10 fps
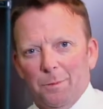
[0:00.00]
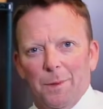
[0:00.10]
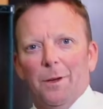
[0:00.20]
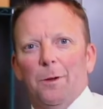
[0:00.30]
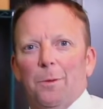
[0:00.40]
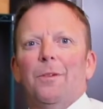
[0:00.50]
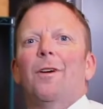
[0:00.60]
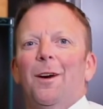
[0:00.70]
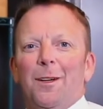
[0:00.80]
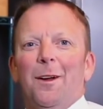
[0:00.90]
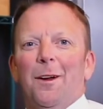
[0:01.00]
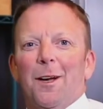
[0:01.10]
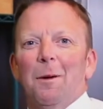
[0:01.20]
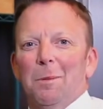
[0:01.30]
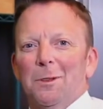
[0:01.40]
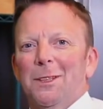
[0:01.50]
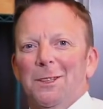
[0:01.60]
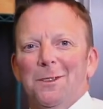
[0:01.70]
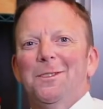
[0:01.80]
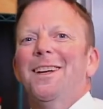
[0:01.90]
because we've already done a couple
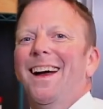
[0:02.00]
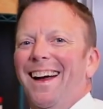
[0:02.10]
shoots.